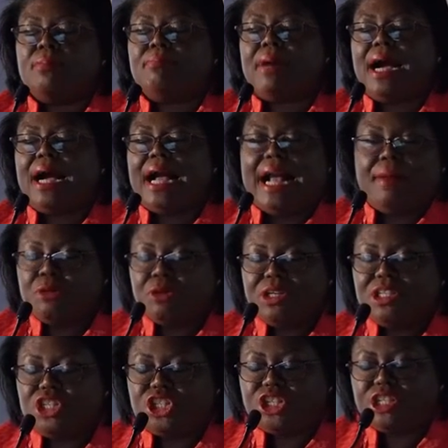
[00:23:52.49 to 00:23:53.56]
But I'm going
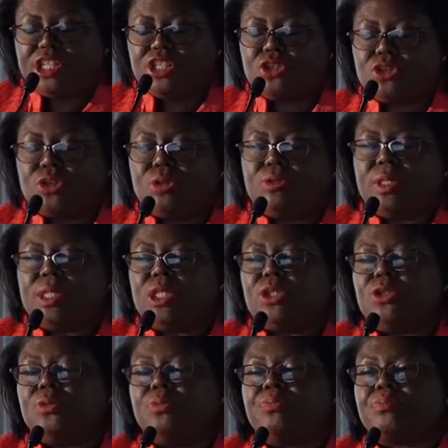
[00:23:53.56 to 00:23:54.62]
to share this story with
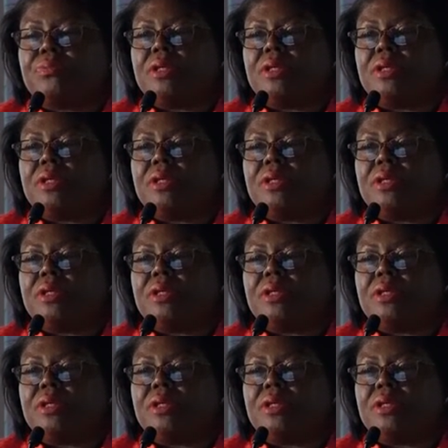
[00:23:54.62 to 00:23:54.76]
you.